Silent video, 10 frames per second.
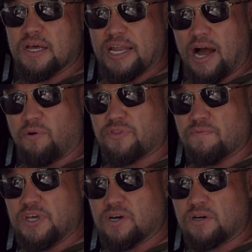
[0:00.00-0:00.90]
Now, if the
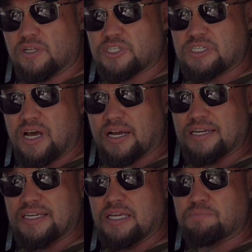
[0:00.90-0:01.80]
vehicle is stuck
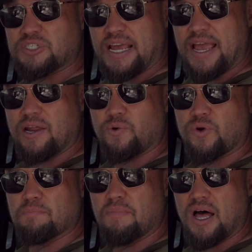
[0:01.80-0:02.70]
in deep sand or
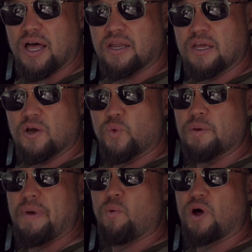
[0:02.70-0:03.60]
in mud, we
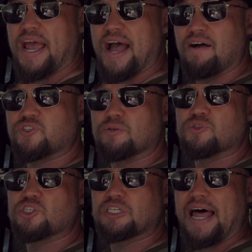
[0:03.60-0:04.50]
may want to have some
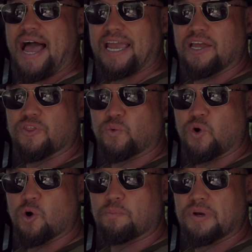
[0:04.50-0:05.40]
slack in the
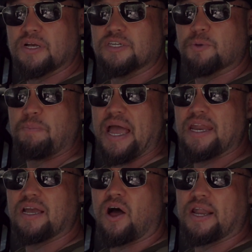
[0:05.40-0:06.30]
rope,
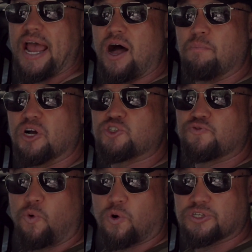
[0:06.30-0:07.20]
depending on how much
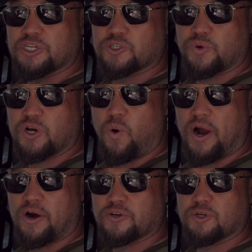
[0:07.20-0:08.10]
force is
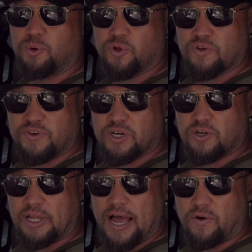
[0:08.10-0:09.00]
required to pull the
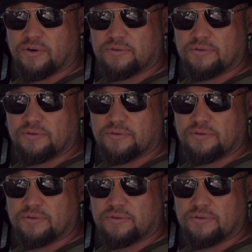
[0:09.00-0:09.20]
vehicle out.